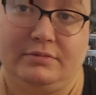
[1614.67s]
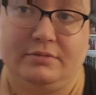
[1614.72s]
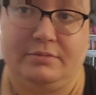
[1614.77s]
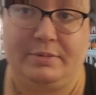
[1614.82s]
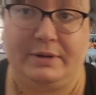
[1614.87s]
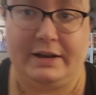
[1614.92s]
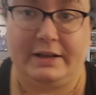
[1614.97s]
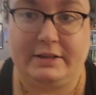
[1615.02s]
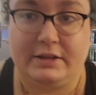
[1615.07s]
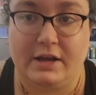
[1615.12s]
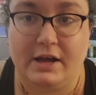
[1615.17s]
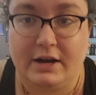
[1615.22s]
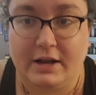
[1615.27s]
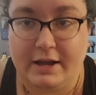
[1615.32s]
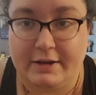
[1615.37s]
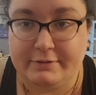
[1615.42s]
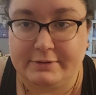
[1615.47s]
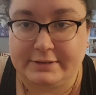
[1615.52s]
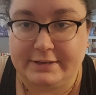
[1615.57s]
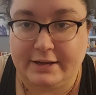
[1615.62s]
I thought,
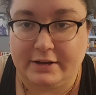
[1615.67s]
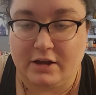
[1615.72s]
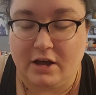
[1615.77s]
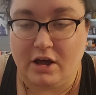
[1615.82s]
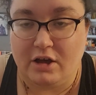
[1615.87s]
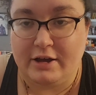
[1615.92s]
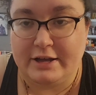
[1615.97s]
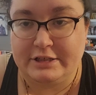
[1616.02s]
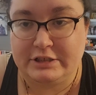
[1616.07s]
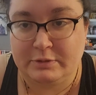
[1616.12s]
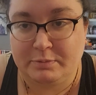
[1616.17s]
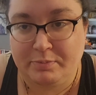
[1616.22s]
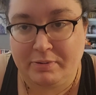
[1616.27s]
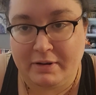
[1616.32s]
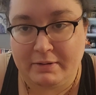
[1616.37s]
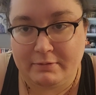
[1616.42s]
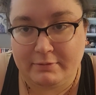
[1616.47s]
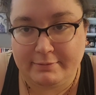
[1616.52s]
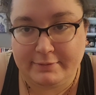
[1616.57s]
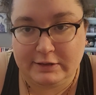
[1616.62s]
I was like, oh, I should
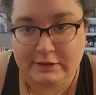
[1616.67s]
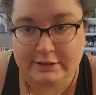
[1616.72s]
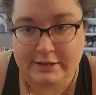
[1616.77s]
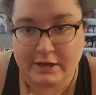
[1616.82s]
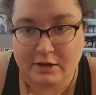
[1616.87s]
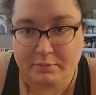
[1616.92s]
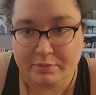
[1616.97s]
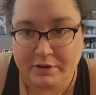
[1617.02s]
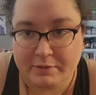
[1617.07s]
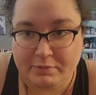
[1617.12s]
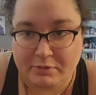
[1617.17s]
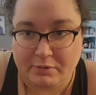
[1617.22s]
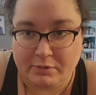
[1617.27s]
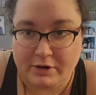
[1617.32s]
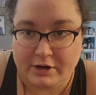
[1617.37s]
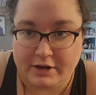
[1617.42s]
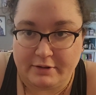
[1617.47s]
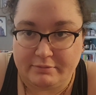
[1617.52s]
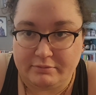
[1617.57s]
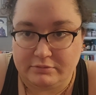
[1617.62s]
probably tell people
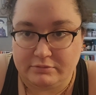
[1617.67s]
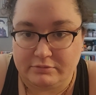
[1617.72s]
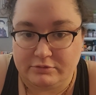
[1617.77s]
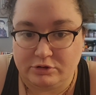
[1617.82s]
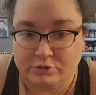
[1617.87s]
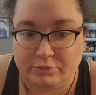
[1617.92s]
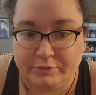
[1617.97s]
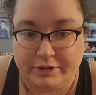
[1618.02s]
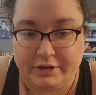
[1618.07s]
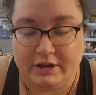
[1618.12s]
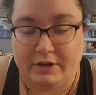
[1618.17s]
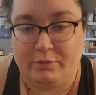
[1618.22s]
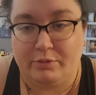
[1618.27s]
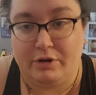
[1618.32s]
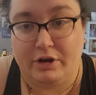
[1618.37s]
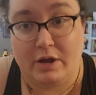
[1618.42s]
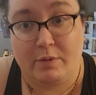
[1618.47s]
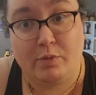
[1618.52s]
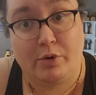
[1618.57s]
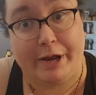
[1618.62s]
what I'm doing and
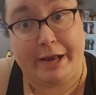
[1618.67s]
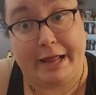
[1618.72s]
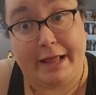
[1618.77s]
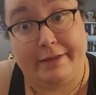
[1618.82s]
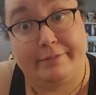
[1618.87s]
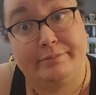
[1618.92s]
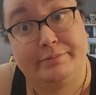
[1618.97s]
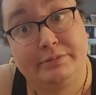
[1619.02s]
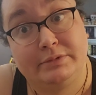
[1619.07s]
what I'm reading.